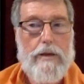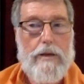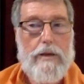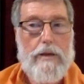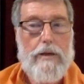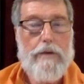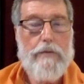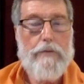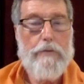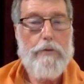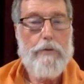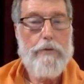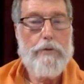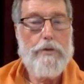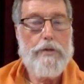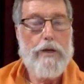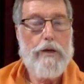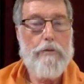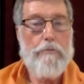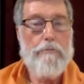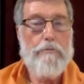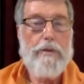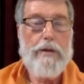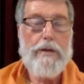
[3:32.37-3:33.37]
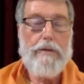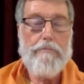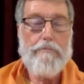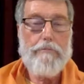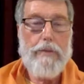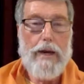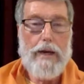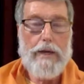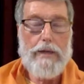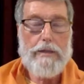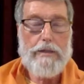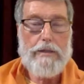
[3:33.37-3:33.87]
If there was a complete
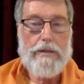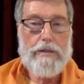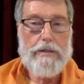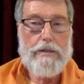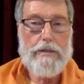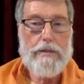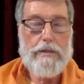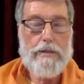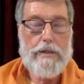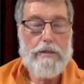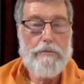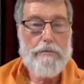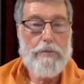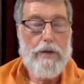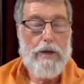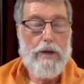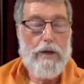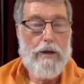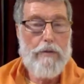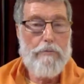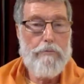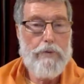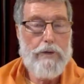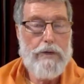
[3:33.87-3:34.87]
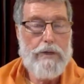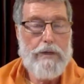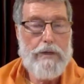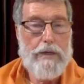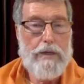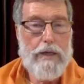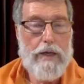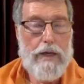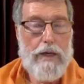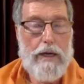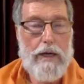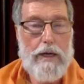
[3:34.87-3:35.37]
balance, there'd be a complete
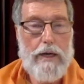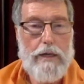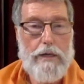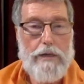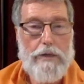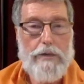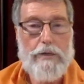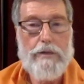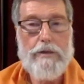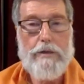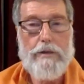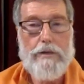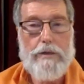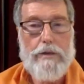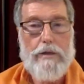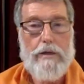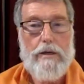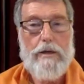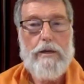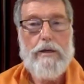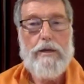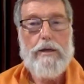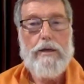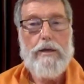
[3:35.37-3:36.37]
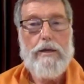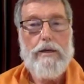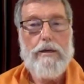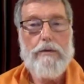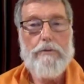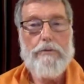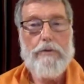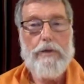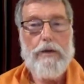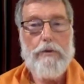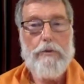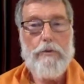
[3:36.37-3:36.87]
annihilation.
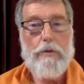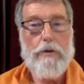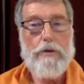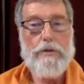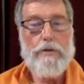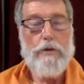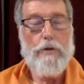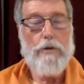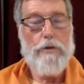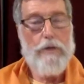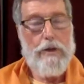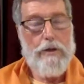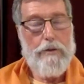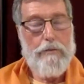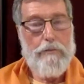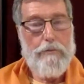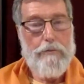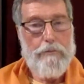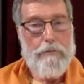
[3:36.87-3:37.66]
If there was only